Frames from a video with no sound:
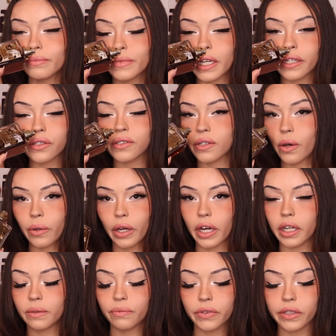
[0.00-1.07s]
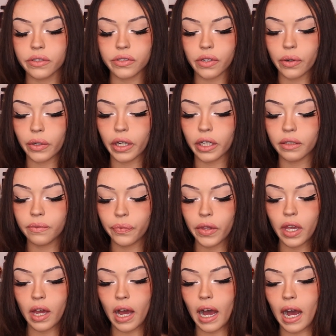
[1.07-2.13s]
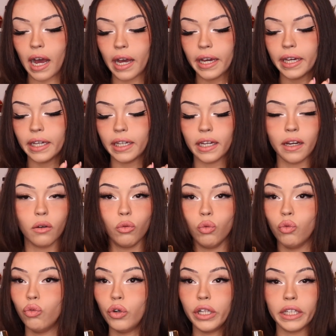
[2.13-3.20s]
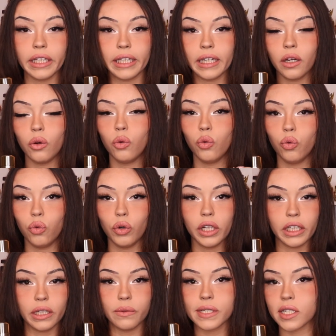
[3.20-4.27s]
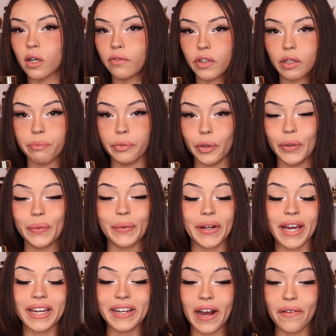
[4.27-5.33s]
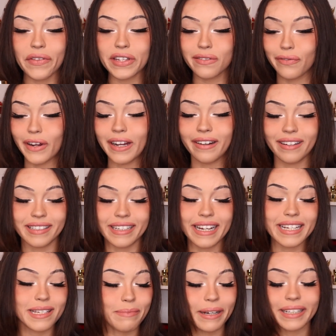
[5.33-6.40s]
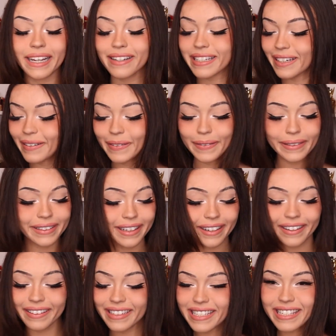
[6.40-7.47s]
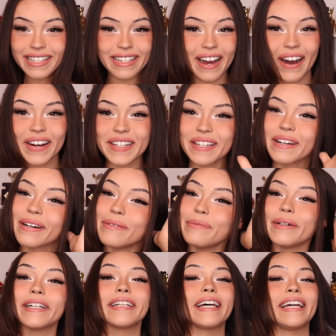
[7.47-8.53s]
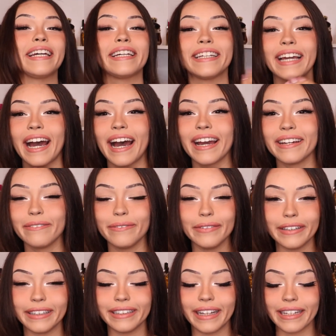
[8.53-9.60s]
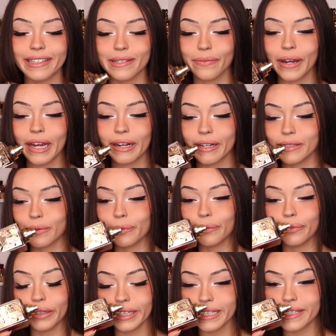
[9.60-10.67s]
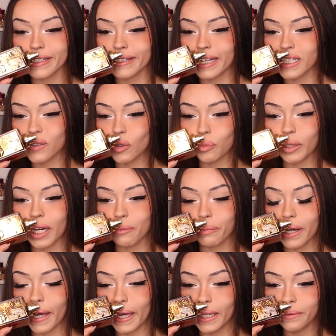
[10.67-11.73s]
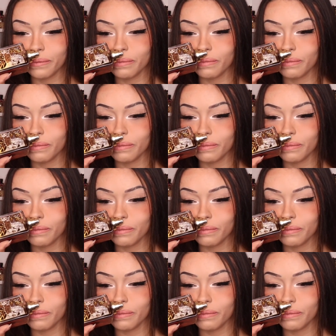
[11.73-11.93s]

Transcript: it's so good. It's so good. I really was over the moon when I got this fragrance and I smelled it. I was like, oh girl, this is awesome. But like, yeah, I really like this fragrance. Really successful blind buy.